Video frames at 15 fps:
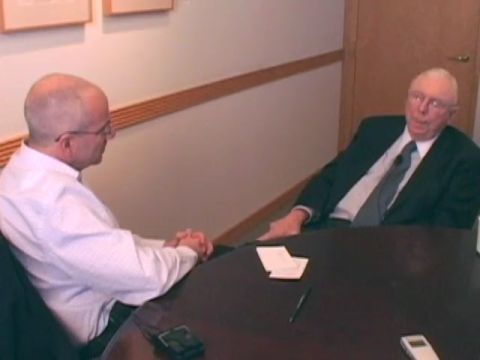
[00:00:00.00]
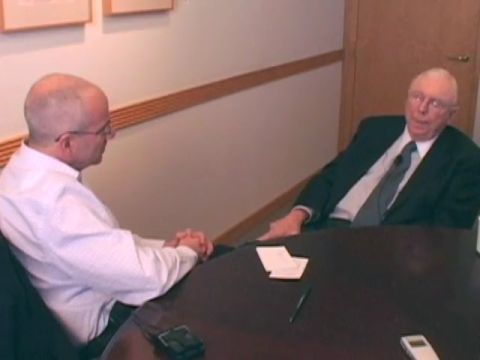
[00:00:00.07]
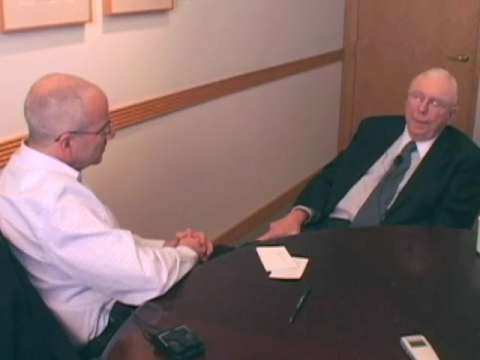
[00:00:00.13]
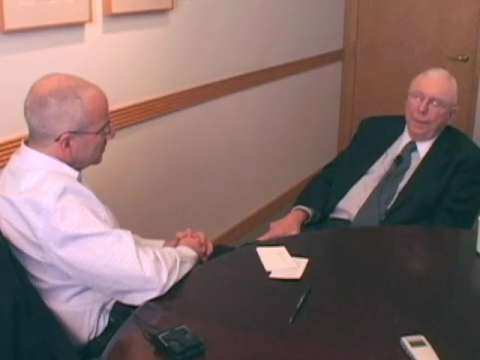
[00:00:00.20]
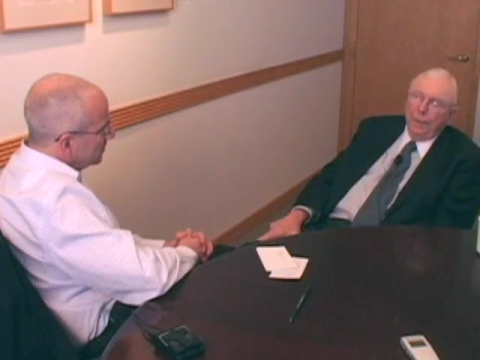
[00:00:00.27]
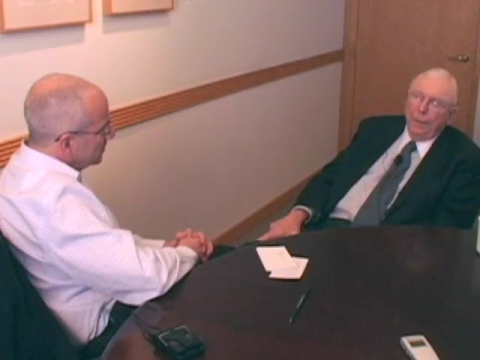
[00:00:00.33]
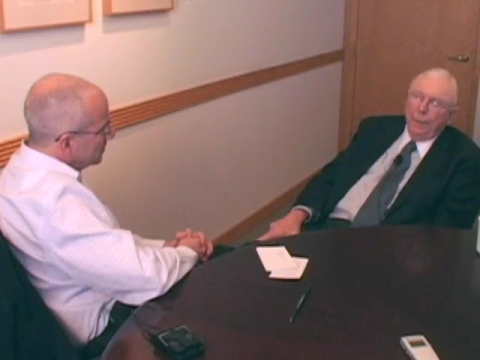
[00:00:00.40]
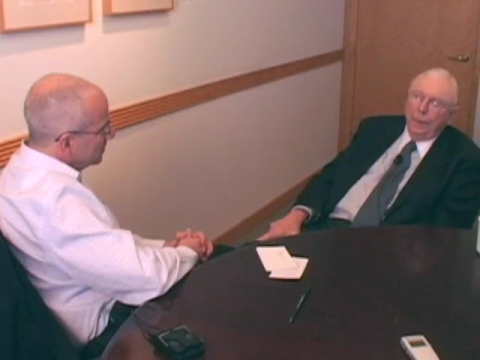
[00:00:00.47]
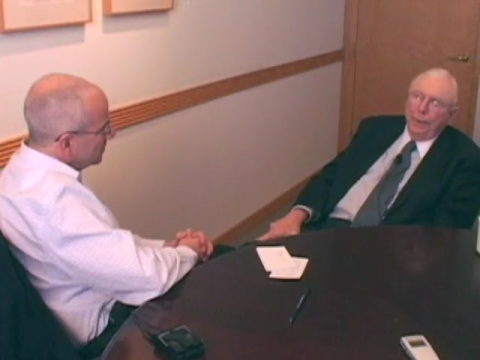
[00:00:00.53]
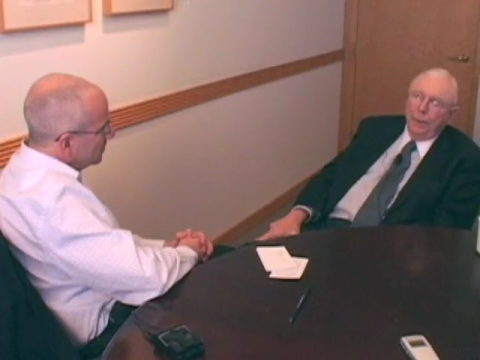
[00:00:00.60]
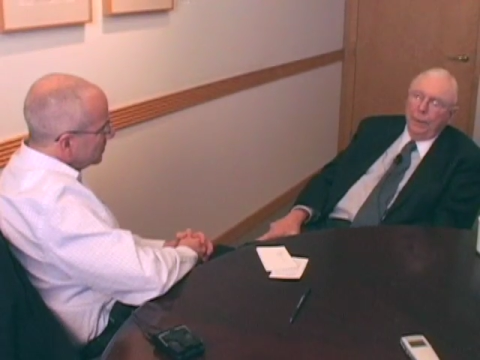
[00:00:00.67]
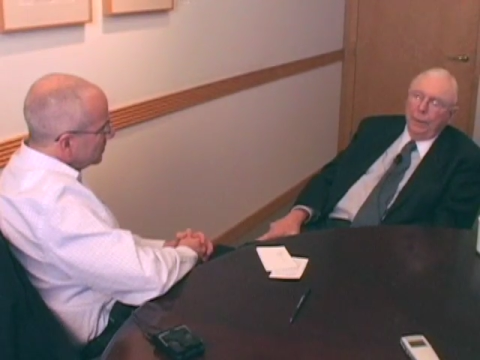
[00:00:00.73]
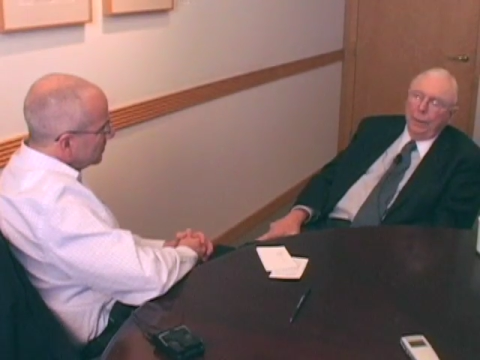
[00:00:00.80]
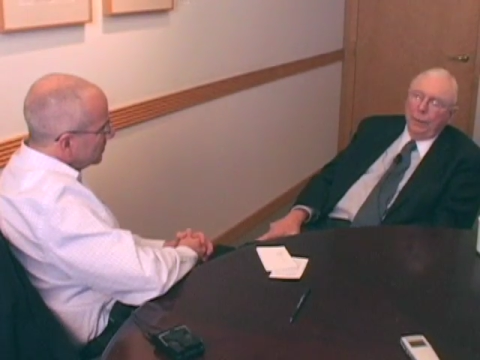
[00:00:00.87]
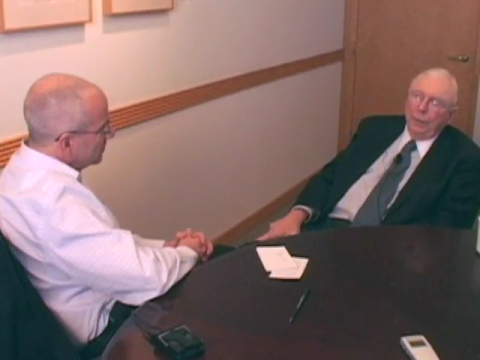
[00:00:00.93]

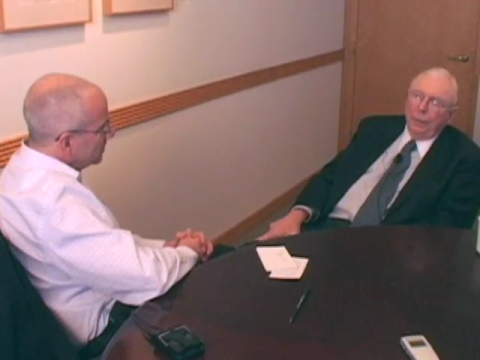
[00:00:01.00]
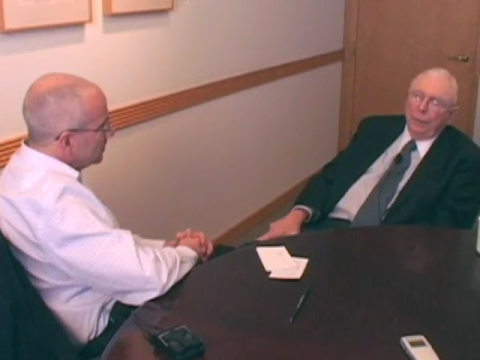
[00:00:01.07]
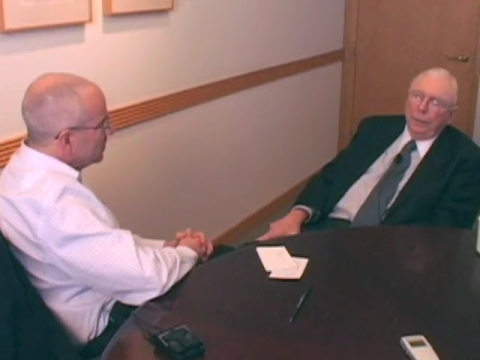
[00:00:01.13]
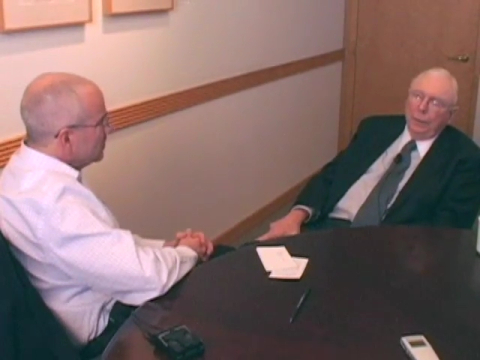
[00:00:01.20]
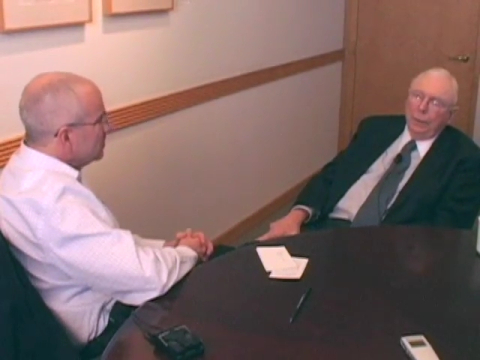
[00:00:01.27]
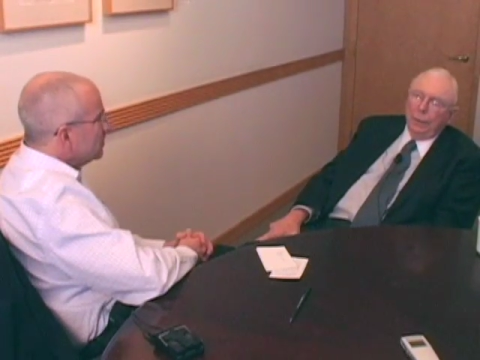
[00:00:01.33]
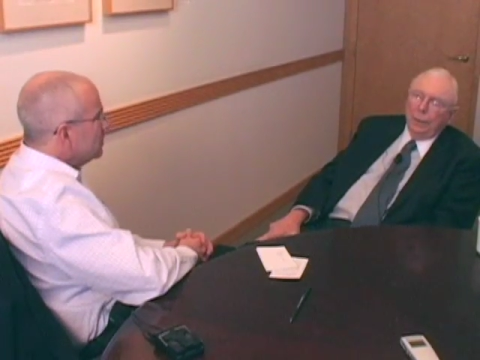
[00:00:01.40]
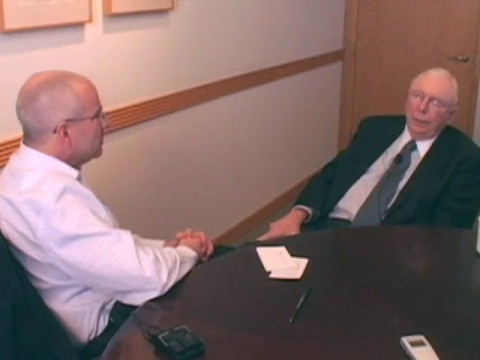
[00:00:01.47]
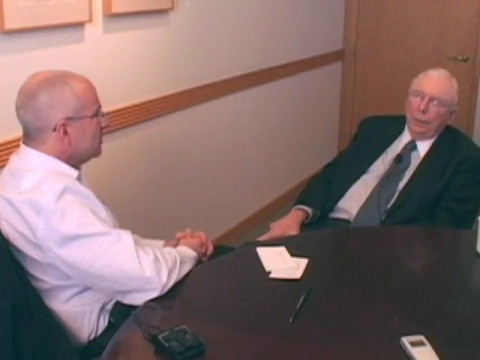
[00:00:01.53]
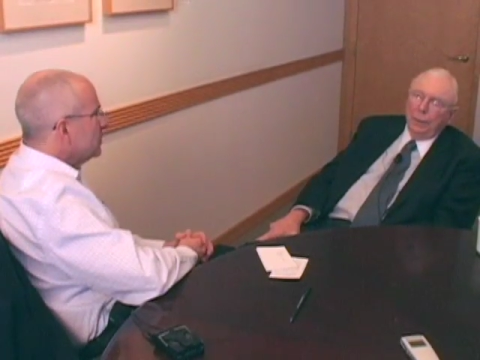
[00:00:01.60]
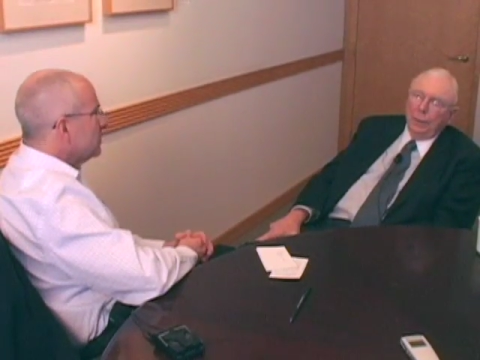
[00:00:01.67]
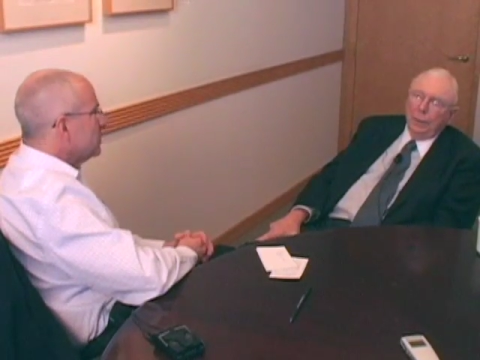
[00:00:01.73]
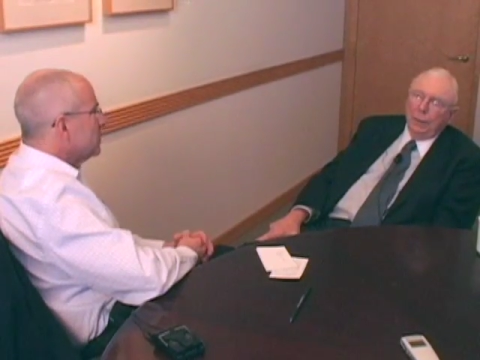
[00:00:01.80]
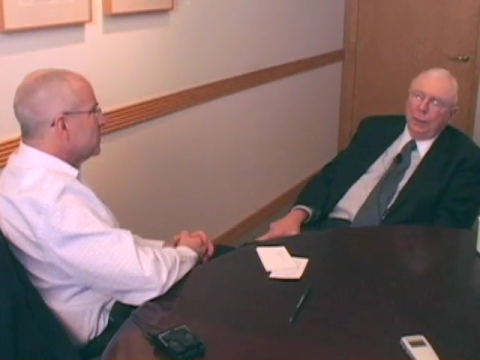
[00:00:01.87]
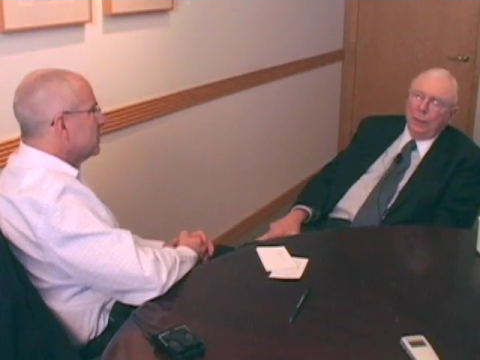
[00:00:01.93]

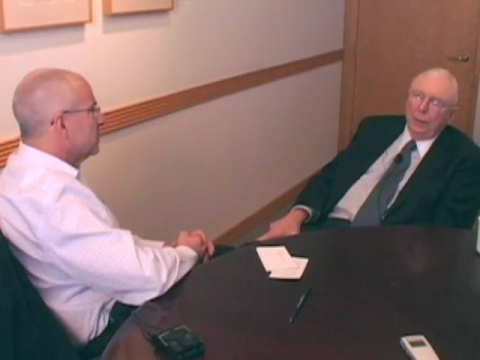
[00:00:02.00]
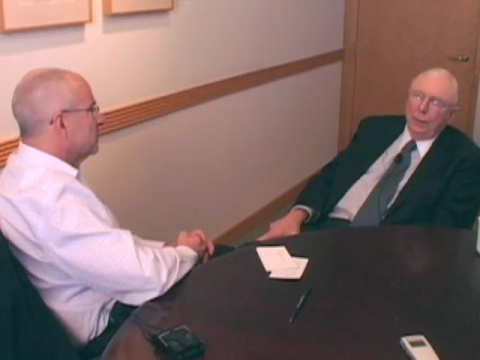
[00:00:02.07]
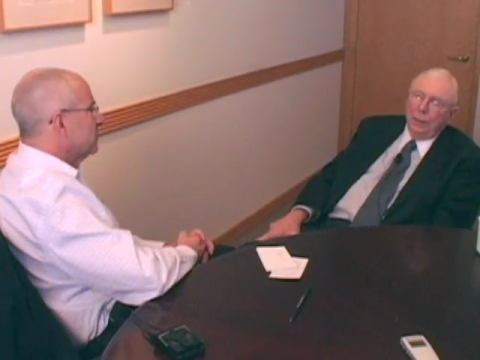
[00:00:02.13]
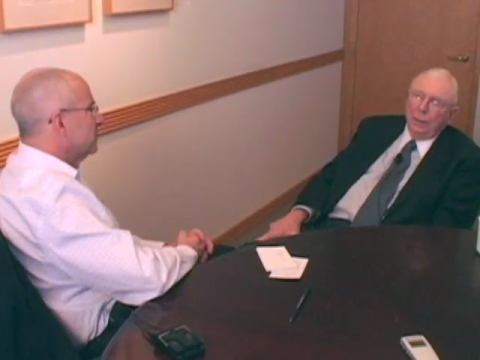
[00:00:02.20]
[no speech]